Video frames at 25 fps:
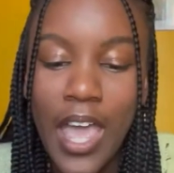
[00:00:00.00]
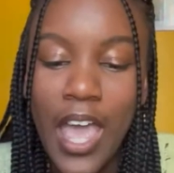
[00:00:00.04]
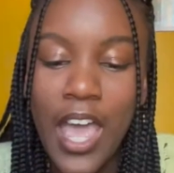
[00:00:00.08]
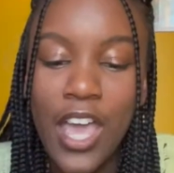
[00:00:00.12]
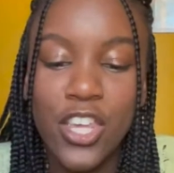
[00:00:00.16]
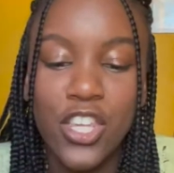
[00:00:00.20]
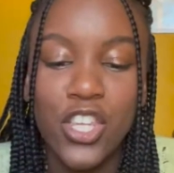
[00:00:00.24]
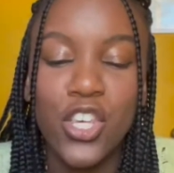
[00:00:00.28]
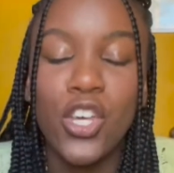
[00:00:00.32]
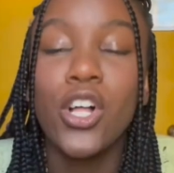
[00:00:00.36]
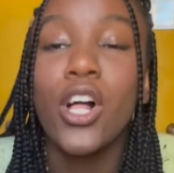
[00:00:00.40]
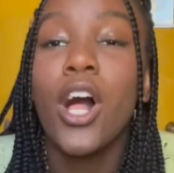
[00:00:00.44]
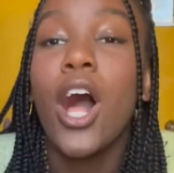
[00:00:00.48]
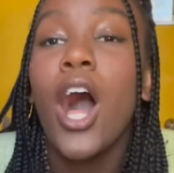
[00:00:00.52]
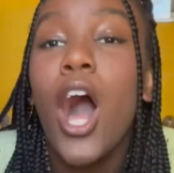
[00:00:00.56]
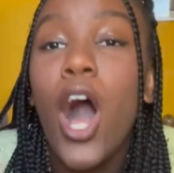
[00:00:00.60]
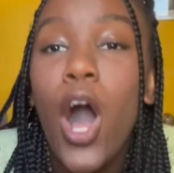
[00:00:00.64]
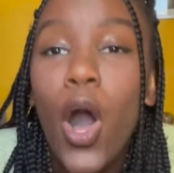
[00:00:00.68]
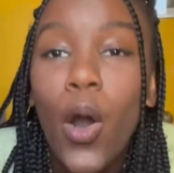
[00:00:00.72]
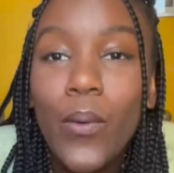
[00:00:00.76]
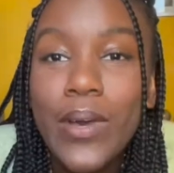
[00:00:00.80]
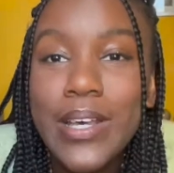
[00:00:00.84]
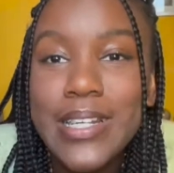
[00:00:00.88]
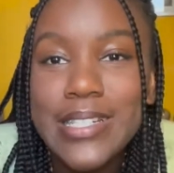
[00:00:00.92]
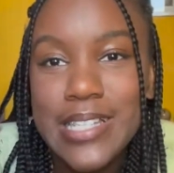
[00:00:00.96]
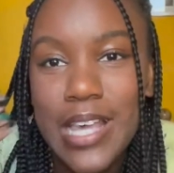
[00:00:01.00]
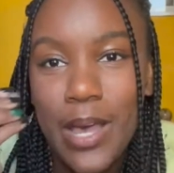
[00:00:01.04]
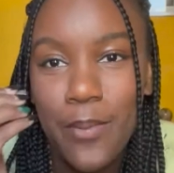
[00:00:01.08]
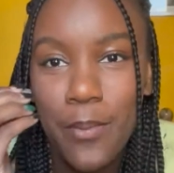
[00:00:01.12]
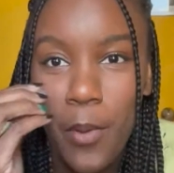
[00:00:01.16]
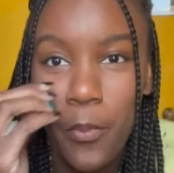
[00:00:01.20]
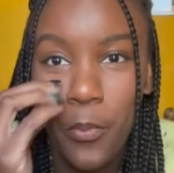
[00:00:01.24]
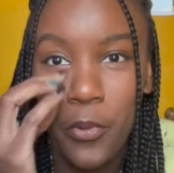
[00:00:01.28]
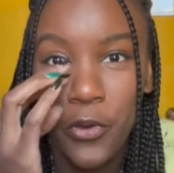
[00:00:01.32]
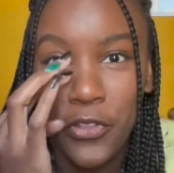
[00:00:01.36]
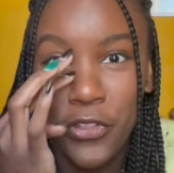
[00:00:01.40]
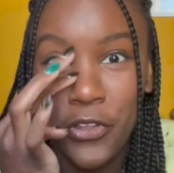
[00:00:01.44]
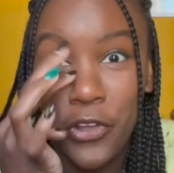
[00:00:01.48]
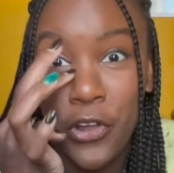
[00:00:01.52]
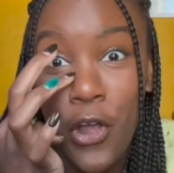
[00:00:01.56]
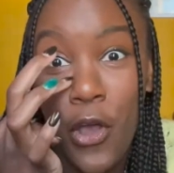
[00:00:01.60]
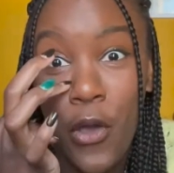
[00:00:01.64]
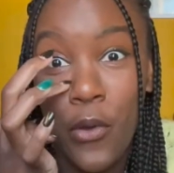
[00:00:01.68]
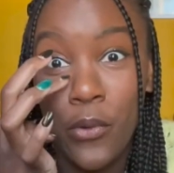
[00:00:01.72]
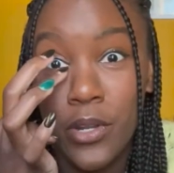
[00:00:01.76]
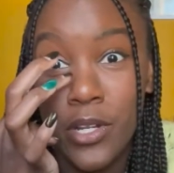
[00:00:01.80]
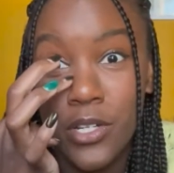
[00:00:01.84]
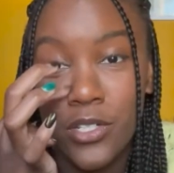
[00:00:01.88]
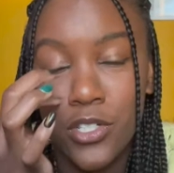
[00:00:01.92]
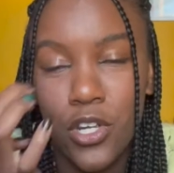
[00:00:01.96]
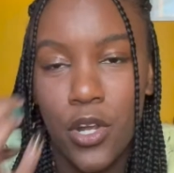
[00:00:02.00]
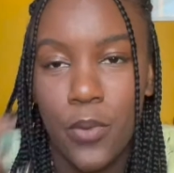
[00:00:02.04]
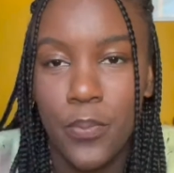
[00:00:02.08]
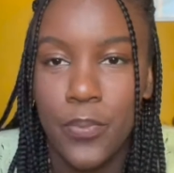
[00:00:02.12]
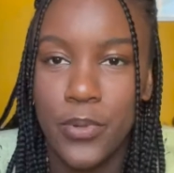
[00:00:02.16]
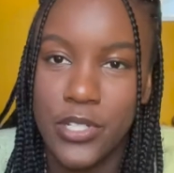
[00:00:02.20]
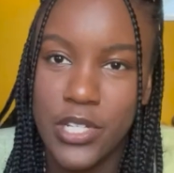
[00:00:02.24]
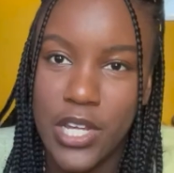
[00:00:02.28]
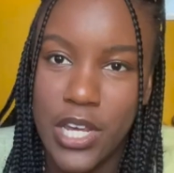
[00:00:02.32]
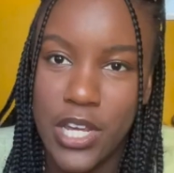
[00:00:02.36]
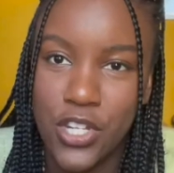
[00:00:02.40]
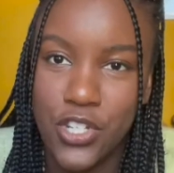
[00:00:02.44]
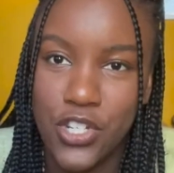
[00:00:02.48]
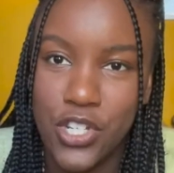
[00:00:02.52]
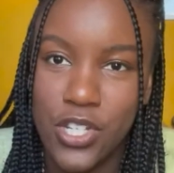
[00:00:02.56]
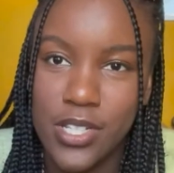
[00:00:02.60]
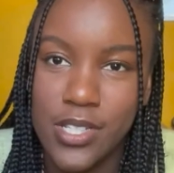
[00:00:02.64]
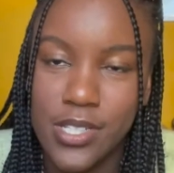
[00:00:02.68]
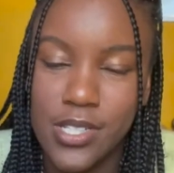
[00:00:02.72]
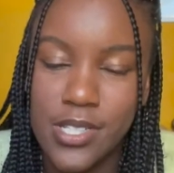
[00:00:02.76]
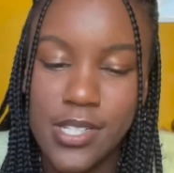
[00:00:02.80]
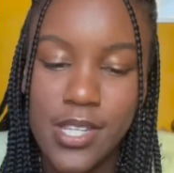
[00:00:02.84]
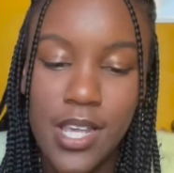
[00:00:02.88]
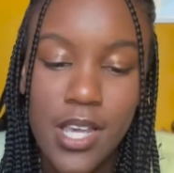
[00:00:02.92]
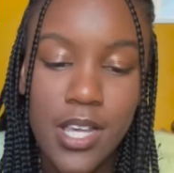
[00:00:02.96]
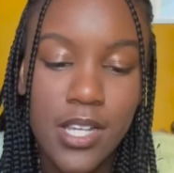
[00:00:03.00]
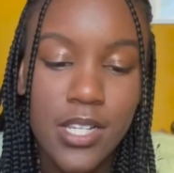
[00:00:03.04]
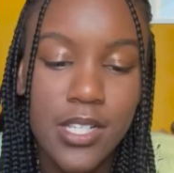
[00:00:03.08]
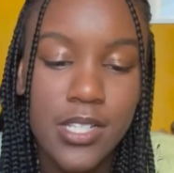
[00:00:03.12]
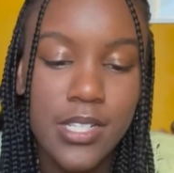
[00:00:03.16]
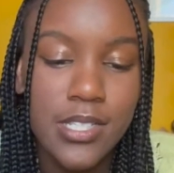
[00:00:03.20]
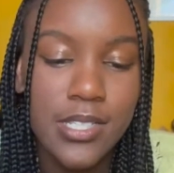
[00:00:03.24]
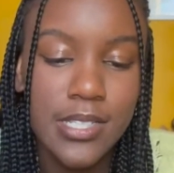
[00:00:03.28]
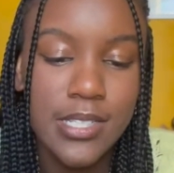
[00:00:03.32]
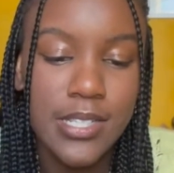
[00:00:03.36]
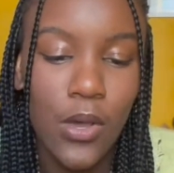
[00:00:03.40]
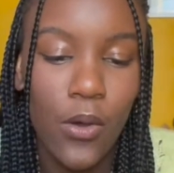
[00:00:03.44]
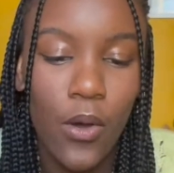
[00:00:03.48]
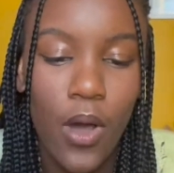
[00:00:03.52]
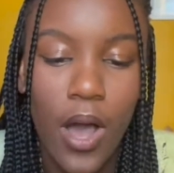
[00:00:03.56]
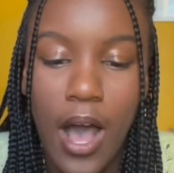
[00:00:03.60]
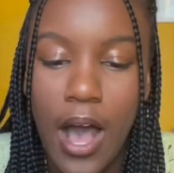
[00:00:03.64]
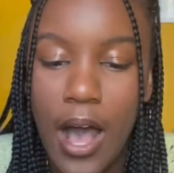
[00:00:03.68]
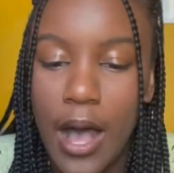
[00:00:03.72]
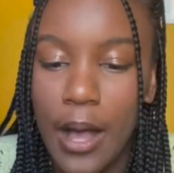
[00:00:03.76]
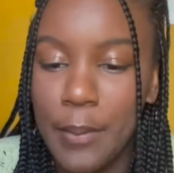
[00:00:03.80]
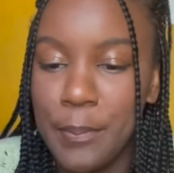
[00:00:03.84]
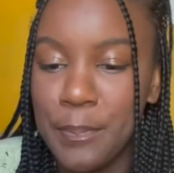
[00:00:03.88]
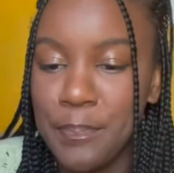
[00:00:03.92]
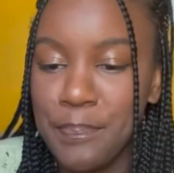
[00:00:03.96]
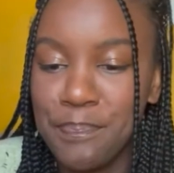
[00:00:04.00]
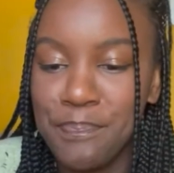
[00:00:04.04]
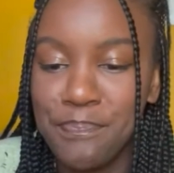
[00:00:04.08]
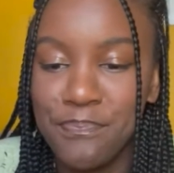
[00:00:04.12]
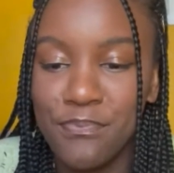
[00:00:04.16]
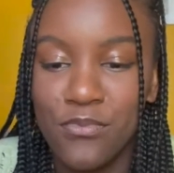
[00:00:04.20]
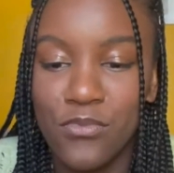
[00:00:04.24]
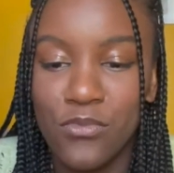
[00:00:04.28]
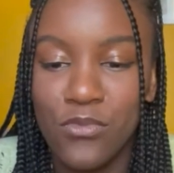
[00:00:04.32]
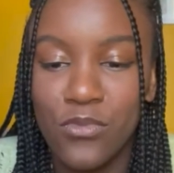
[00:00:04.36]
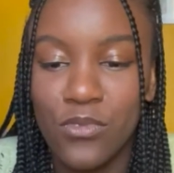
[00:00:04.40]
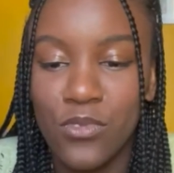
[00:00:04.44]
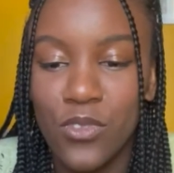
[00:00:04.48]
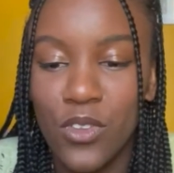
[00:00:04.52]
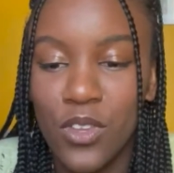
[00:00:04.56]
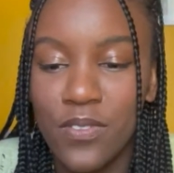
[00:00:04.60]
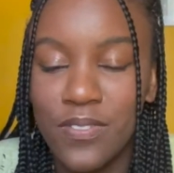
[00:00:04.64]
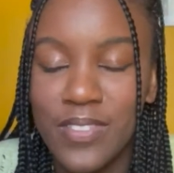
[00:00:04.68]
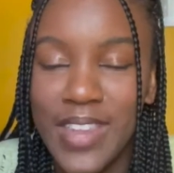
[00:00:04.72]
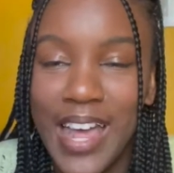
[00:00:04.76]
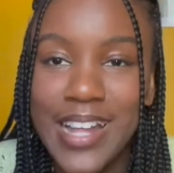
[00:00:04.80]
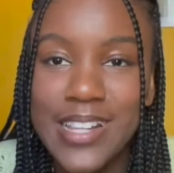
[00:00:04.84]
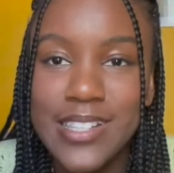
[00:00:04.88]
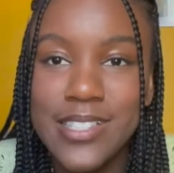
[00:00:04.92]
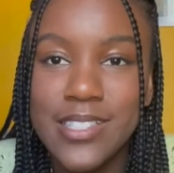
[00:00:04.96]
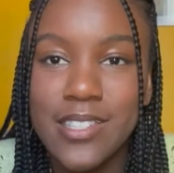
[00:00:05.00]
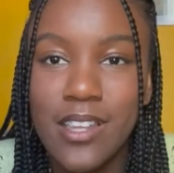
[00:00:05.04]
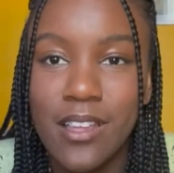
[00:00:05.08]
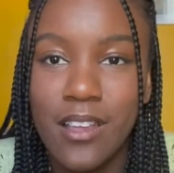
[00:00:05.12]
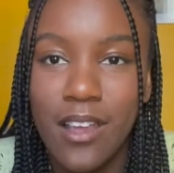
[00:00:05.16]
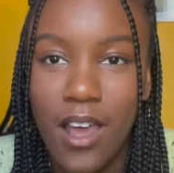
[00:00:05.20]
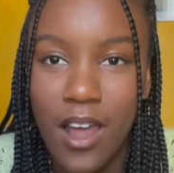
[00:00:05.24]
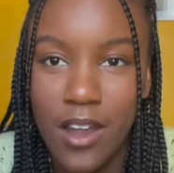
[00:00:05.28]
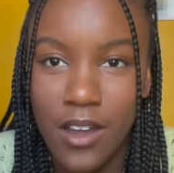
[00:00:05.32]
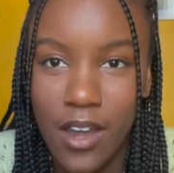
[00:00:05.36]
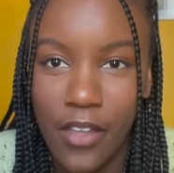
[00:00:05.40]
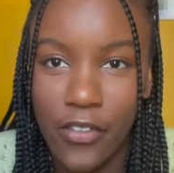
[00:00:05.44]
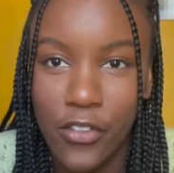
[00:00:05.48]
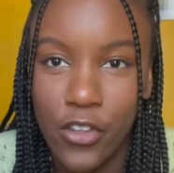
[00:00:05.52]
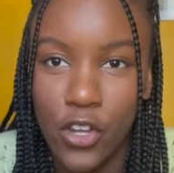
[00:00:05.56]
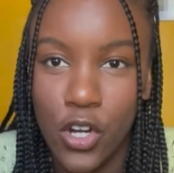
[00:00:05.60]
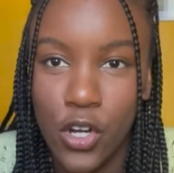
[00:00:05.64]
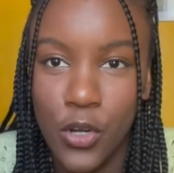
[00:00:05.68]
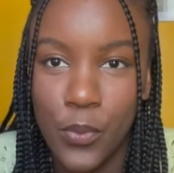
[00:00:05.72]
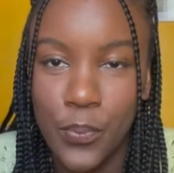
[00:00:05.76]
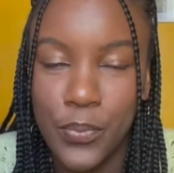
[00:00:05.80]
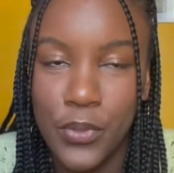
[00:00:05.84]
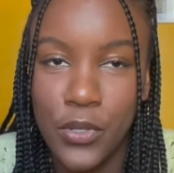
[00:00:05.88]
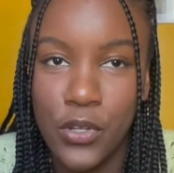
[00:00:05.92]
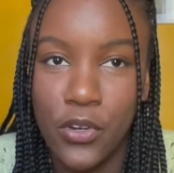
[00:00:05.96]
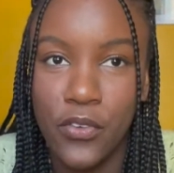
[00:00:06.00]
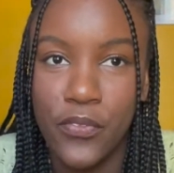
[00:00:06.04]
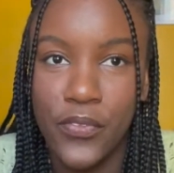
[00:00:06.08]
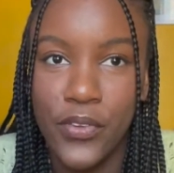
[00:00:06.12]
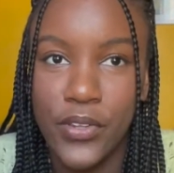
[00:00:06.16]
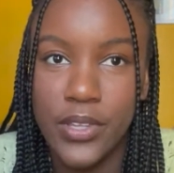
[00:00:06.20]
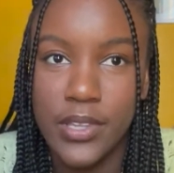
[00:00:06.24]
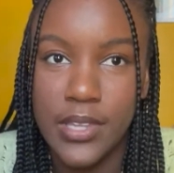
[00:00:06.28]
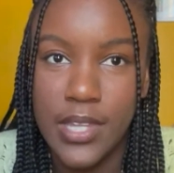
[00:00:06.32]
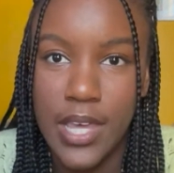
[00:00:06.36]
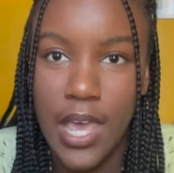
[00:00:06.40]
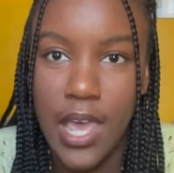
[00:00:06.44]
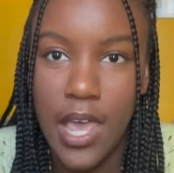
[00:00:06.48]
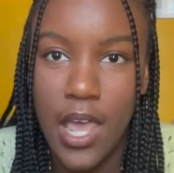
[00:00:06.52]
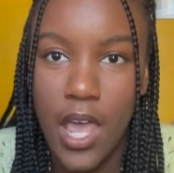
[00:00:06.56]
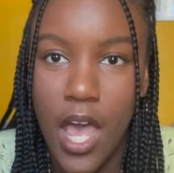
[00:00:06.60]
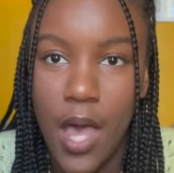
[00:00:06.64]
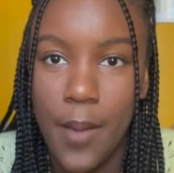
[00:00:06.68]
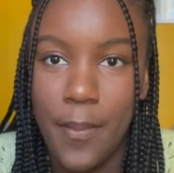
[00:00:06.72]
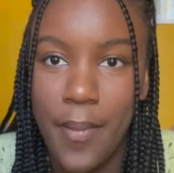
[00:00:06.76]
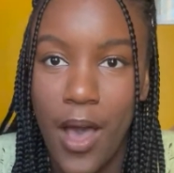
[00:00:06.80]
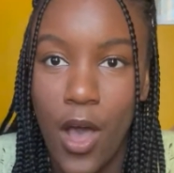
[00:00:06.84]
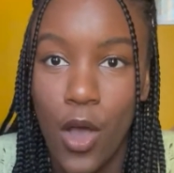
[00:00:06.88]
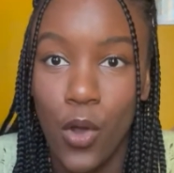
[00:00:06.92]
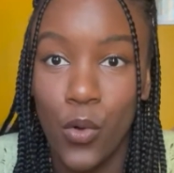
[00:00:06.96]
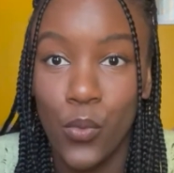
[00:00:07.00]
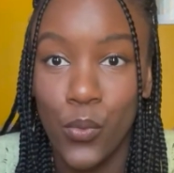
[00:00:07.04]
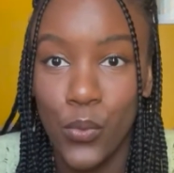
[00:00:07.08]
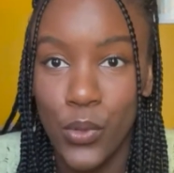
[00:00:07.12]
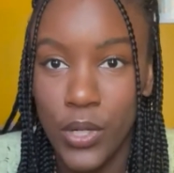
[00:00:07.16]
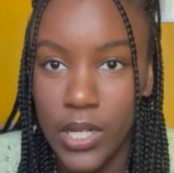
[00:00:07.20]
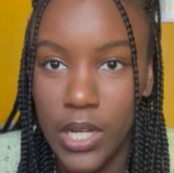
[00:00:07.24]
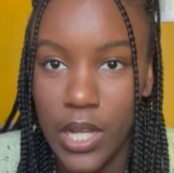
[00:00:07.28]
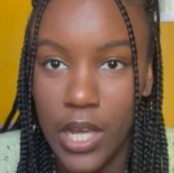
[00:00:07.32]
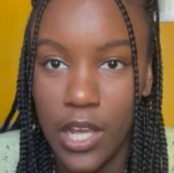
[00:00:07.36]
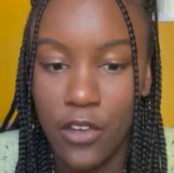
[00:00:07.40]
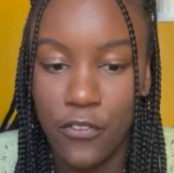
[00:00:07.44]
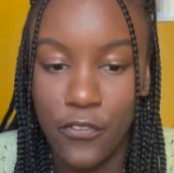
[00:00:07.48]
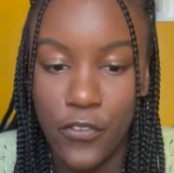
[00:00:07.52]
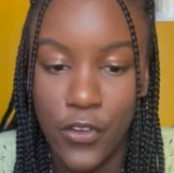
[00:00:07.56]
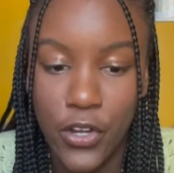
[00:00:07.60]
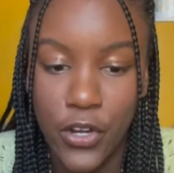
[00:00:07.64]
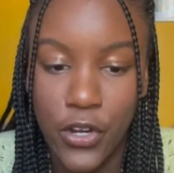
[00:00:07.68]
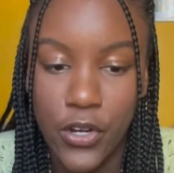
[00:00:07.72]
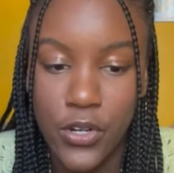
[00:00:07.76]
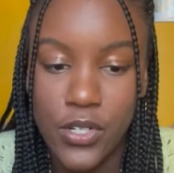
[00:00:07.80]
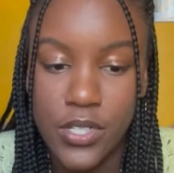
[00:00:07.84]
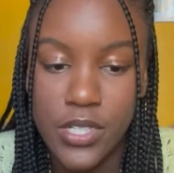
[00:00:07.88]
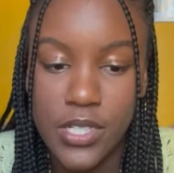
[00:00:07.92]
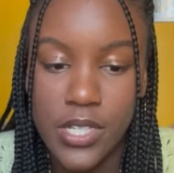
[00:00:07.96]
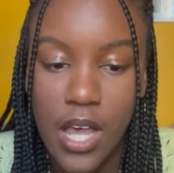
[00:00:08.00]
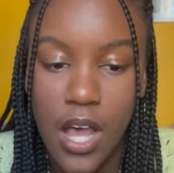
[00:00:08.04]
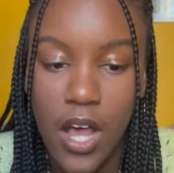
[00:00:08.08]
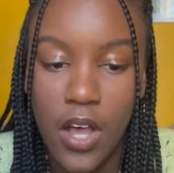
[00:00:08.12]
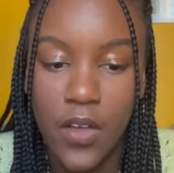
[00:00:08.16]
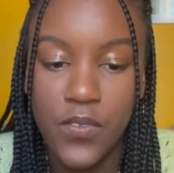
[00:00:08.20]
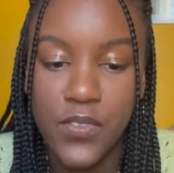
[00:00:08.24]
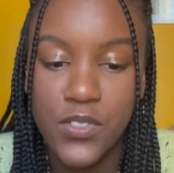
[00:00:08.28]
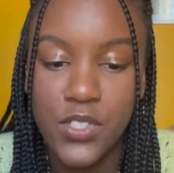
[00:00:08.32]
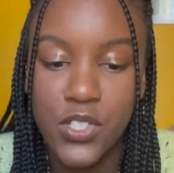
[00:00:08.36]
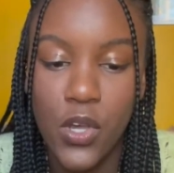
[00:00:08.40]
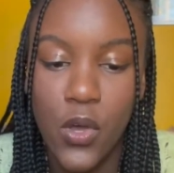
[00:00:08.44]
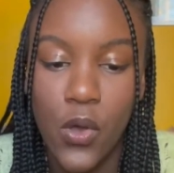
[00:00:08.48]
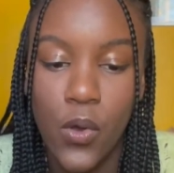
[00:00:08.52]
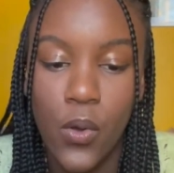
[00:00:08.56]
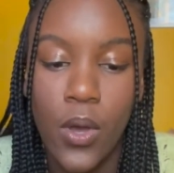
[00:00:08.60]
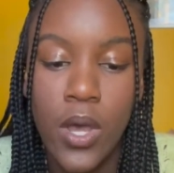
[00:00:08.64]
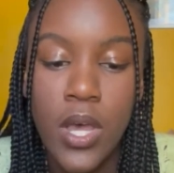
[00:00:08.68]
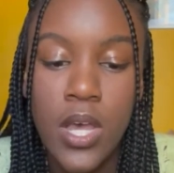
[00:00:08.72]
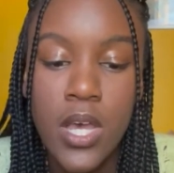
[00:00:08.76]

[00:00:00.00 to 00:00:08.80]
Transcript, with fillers: you'll always come up with your own interpretations. So, um, that's another beautiful thing about reading for yourself. So